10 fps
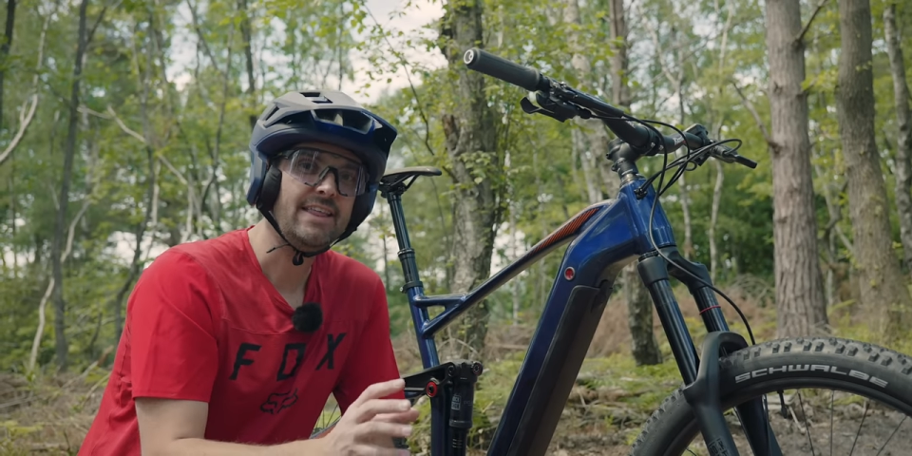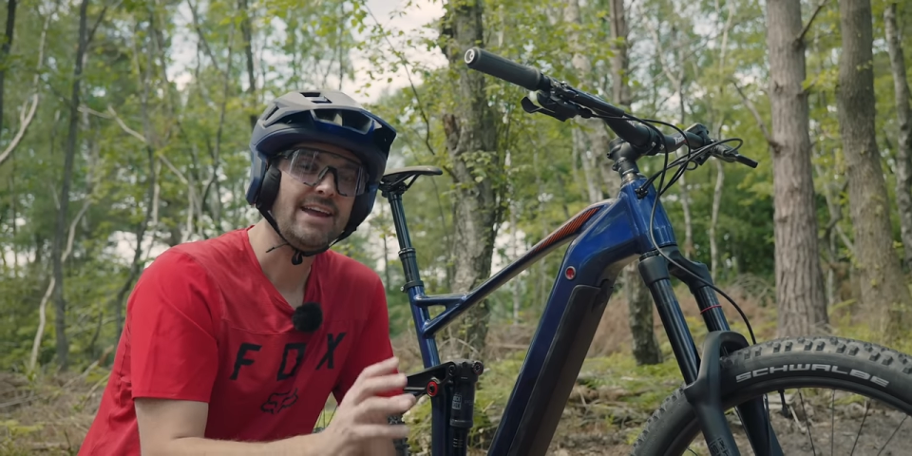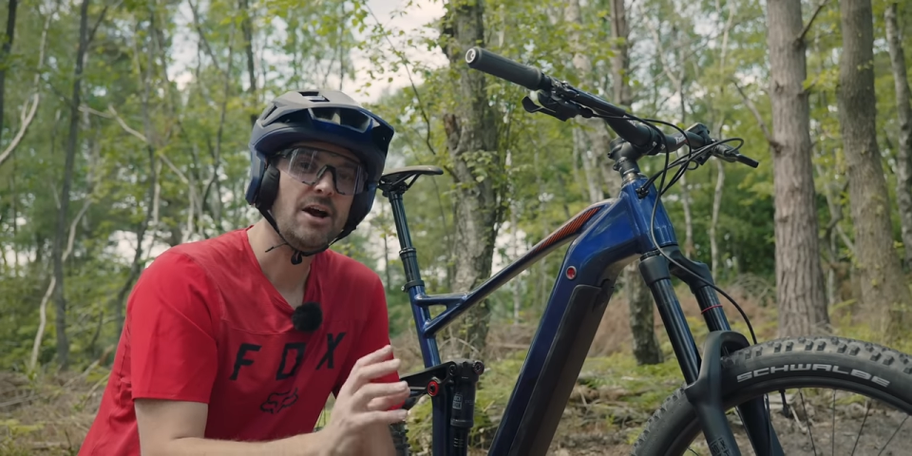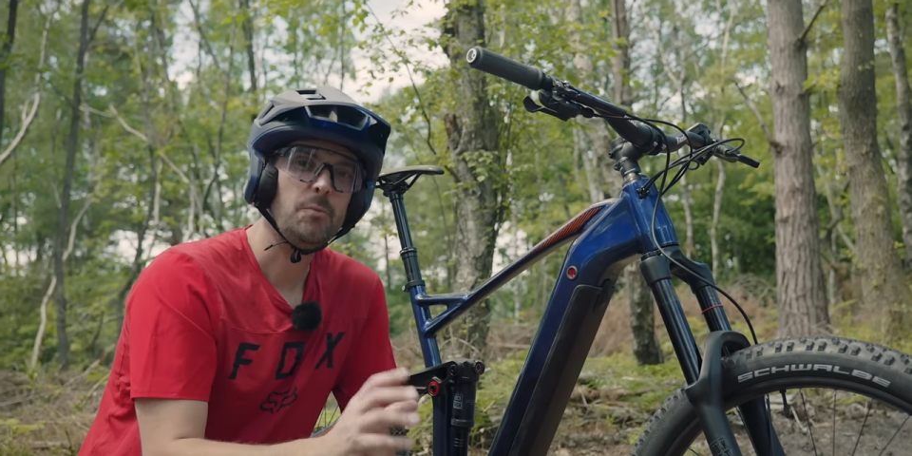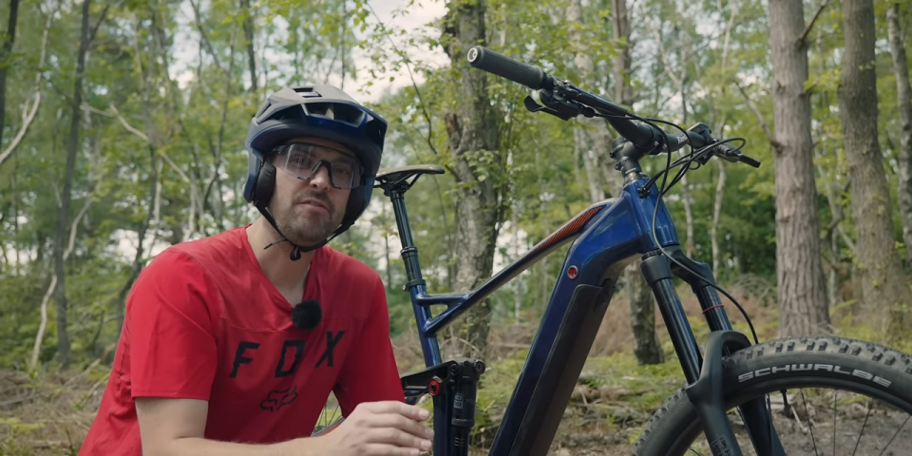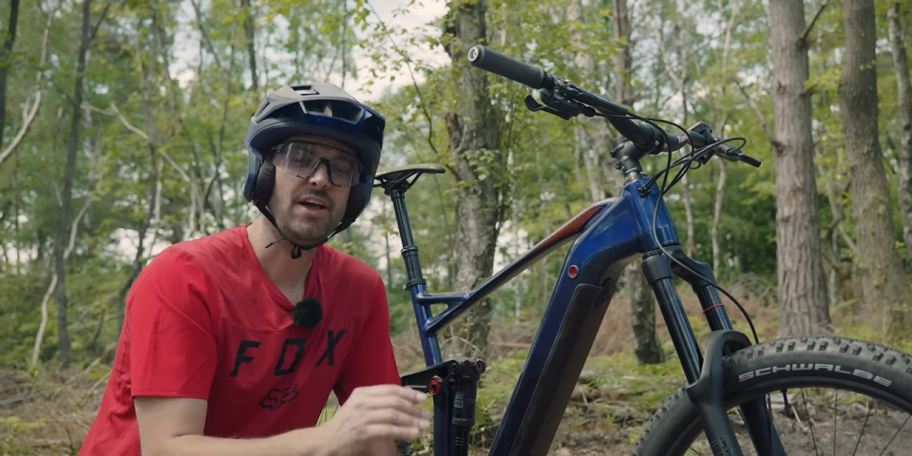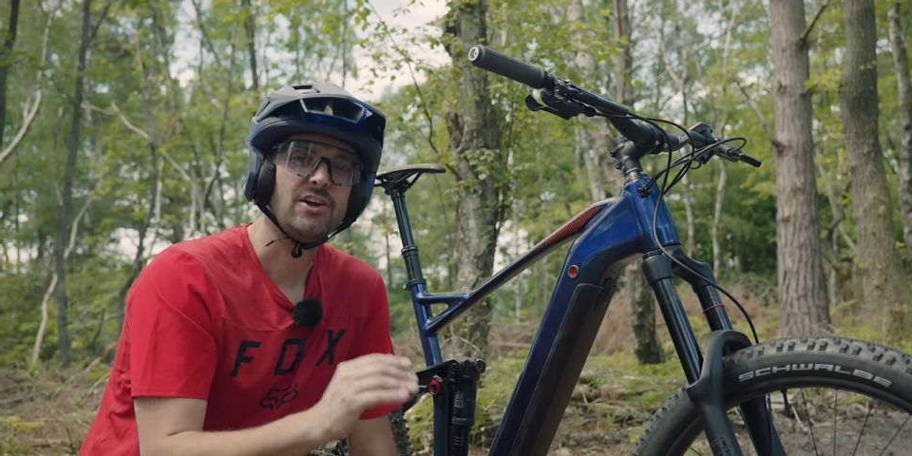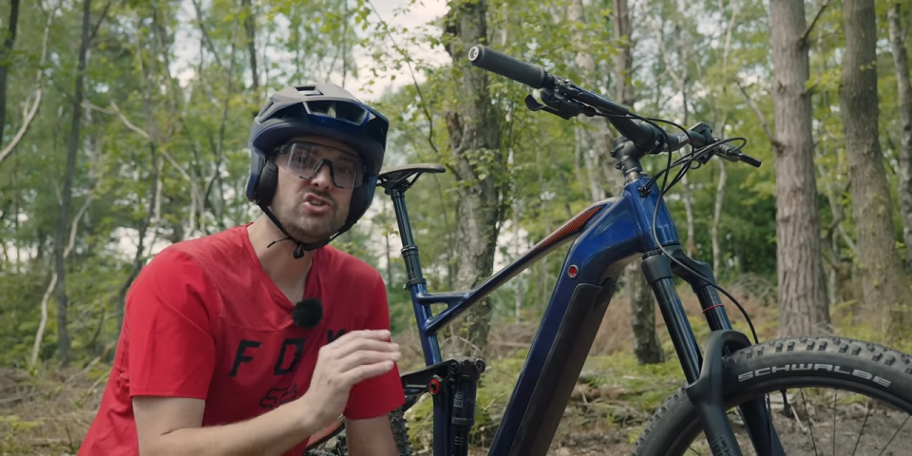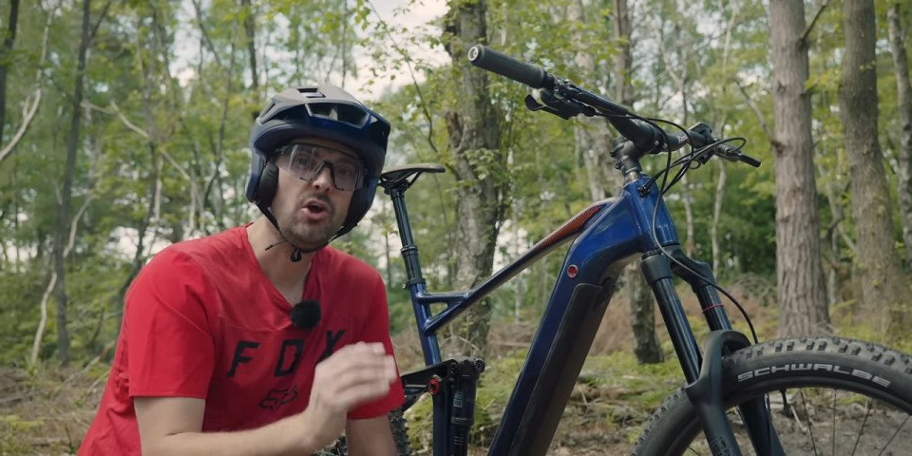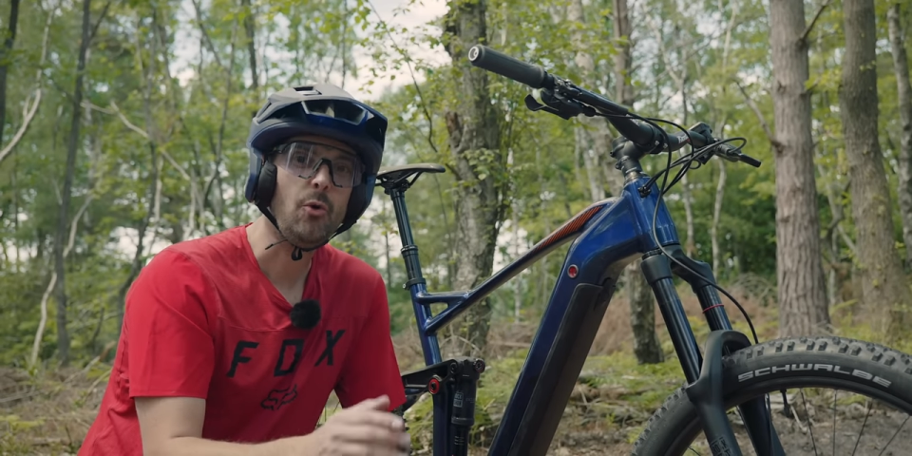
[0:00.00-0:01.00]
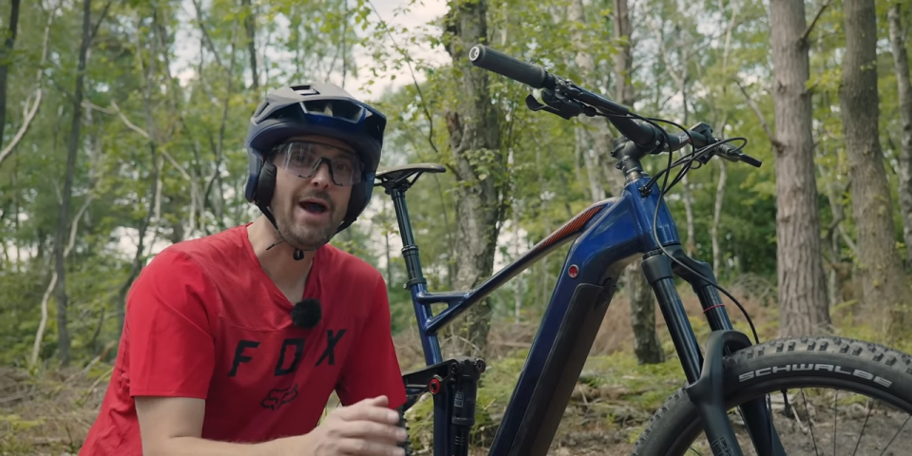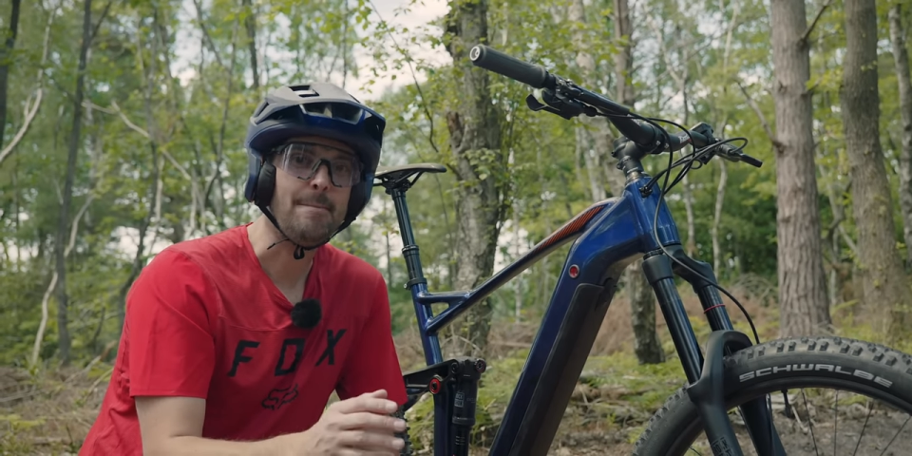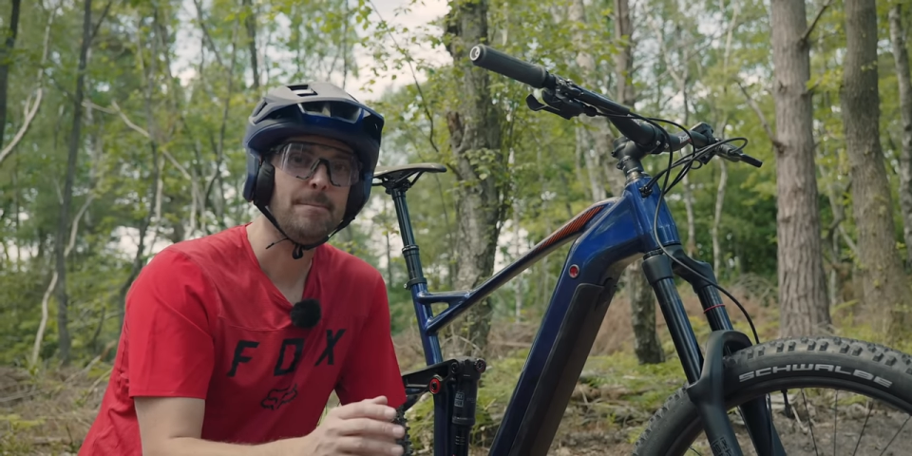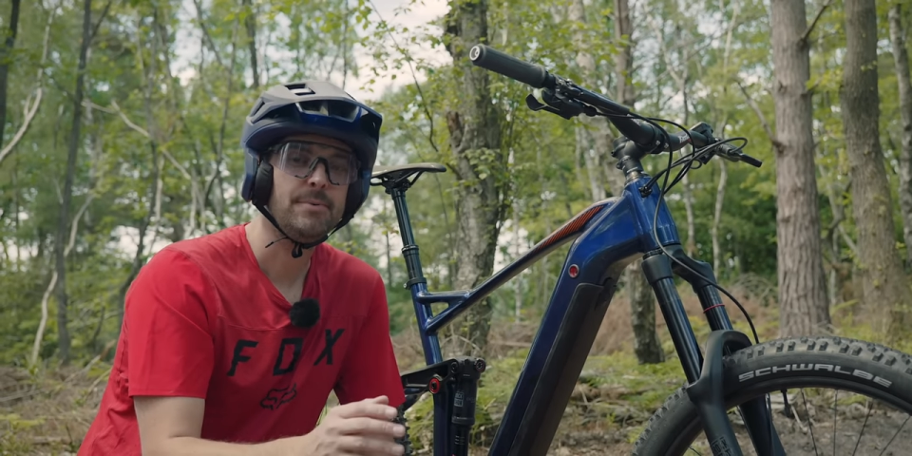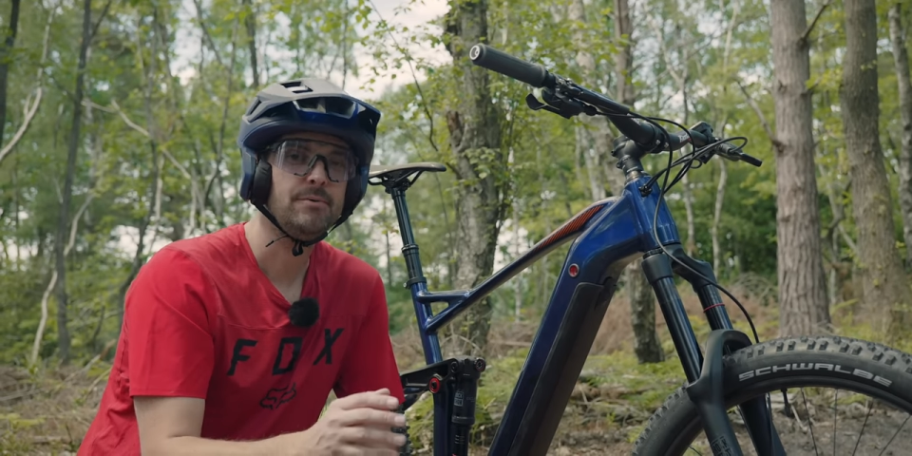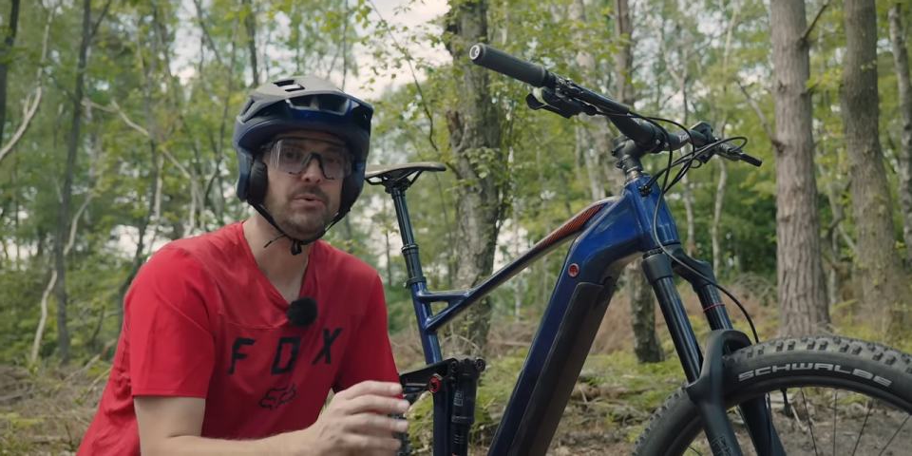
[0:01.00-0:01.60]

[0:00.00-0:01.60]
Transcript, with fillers: they come with like a two amp,